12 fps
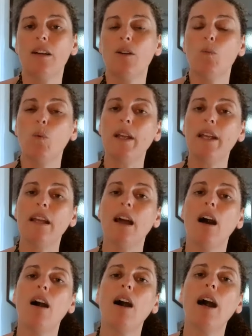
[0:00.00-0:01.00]

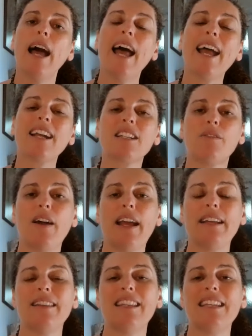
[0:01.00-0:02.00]
we
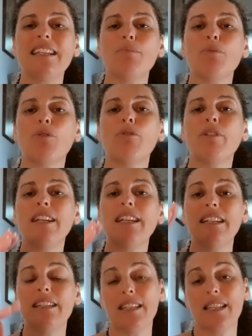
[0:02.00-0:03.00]
activate these
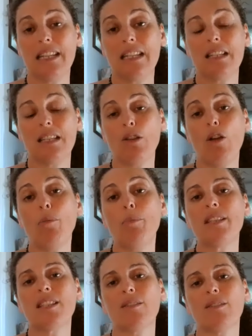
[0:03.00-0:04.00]
meridians, these
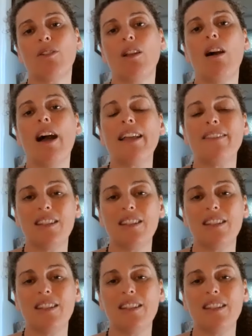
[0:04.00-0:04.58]
serpents of light,